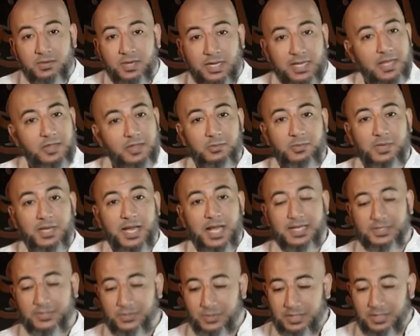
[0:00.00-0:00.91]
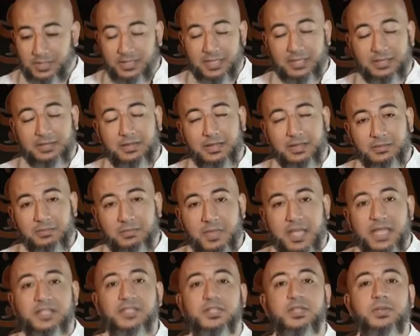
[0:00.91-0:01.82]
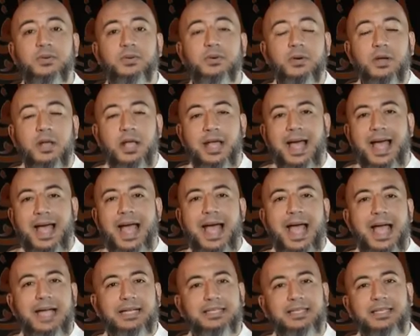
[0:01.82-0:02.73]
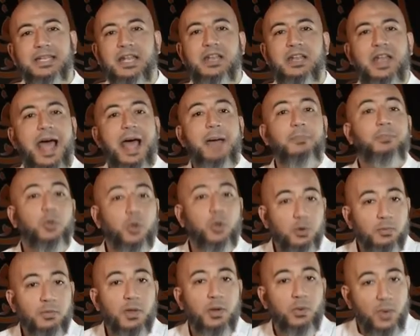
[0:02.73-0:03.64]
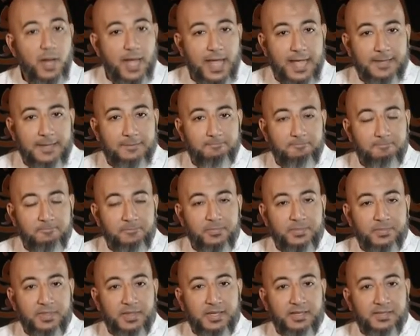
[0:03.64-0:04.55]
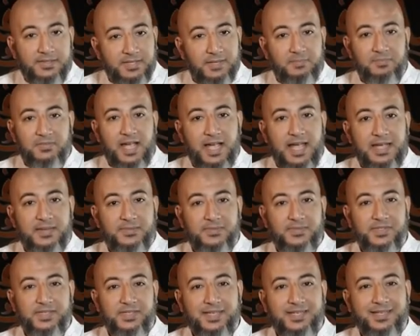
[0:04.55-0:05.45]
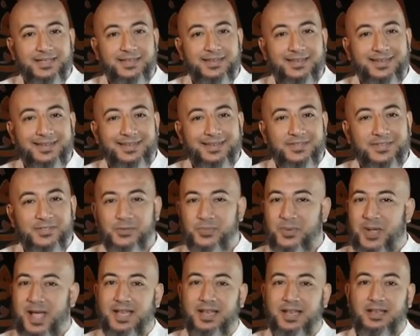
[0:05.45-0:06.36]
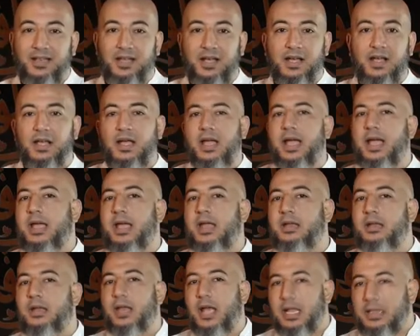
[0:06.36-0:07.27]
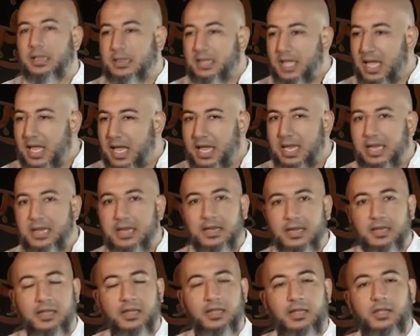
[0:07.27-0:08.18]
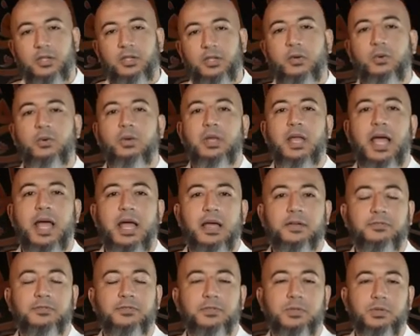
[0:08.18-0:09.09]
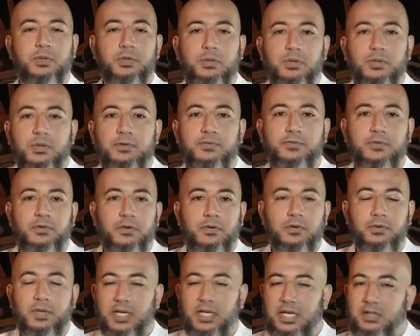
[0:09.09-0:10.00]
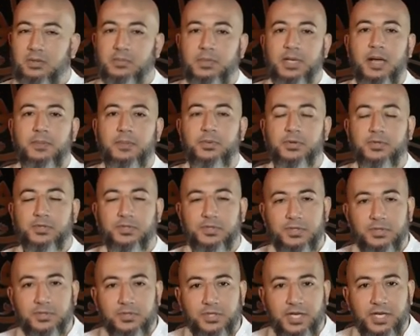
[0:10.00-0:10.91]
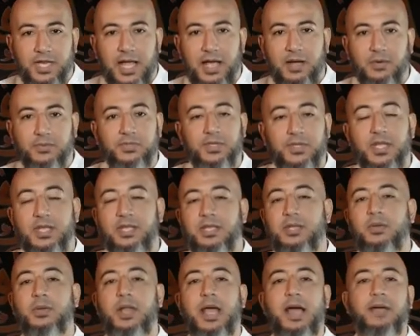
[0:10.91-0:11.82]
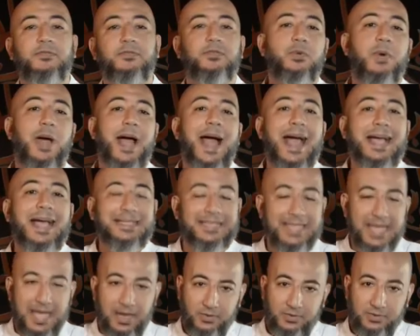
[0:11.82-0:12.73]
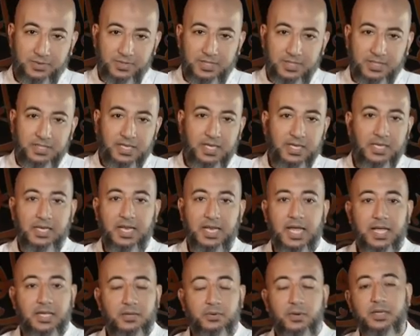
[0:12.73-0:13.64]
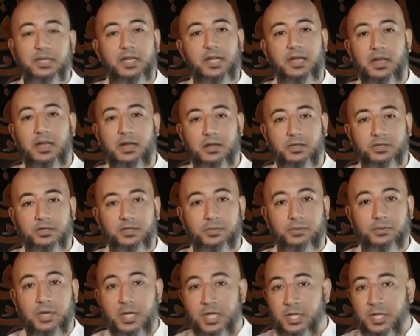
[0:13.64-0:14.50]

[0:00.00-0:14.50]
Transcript: Wal-a'yadhu billah. So it makes you act in an abnormal way sometimes. Subhanallah. And at the end, you will have to look for, wal-a'yadhu billah, prostitution house. You will have to act out. Inna lillahi wa inna ilayhi raji'un.